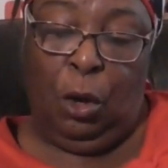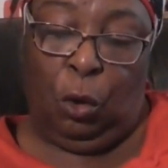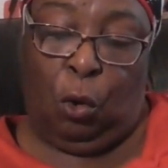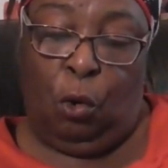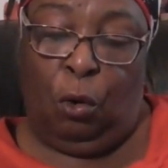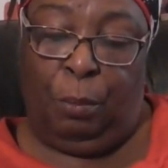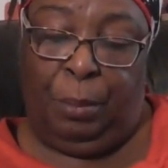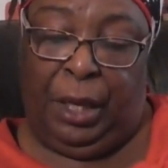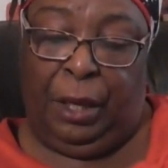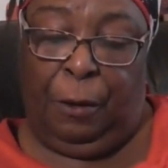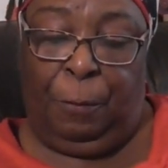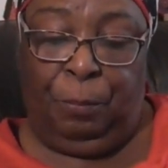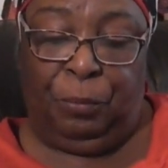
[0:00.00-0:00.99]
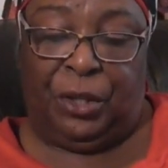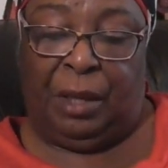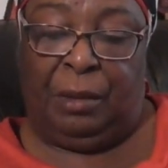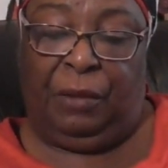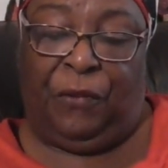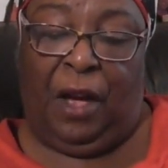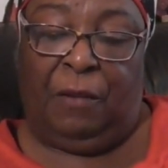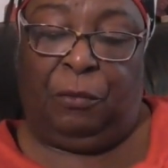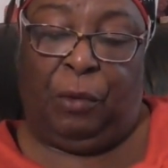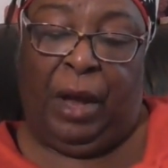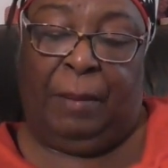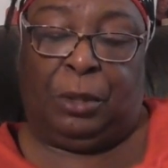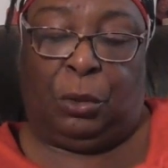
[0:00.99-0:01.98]
cornmeal, 75
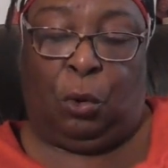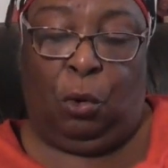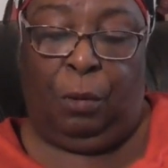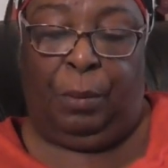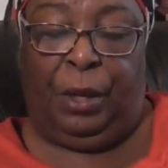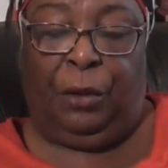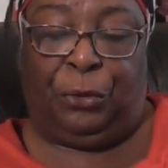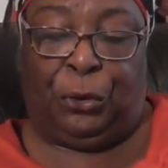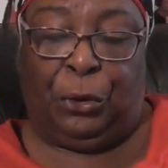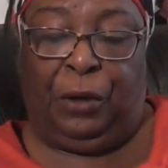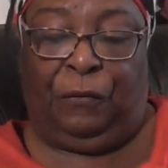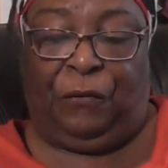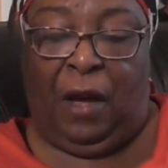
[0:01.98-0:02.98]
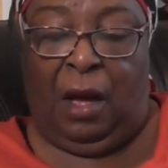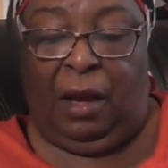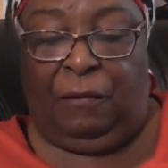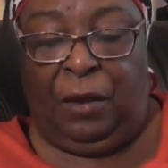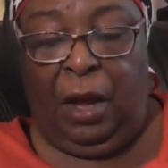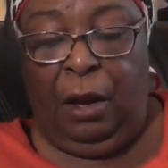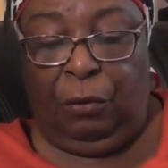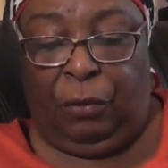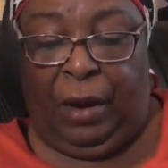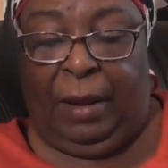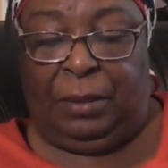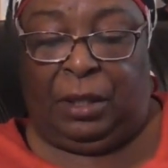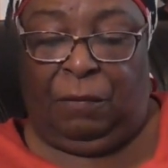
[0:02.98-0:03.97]
grams of cornmeal, 35
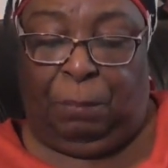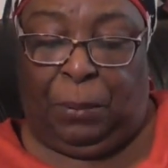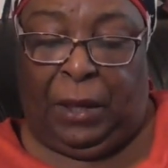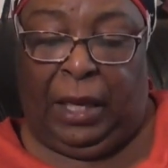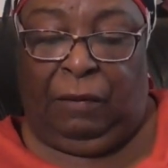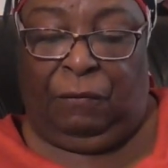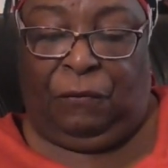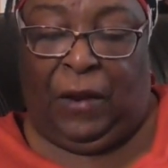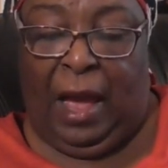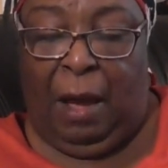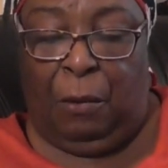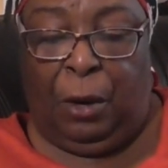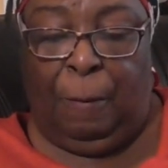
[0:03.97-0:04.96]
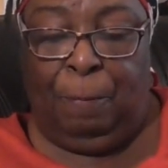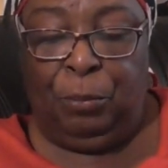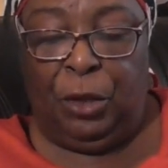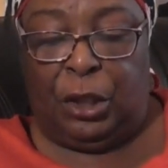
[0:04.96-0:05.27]
grams of plain flour,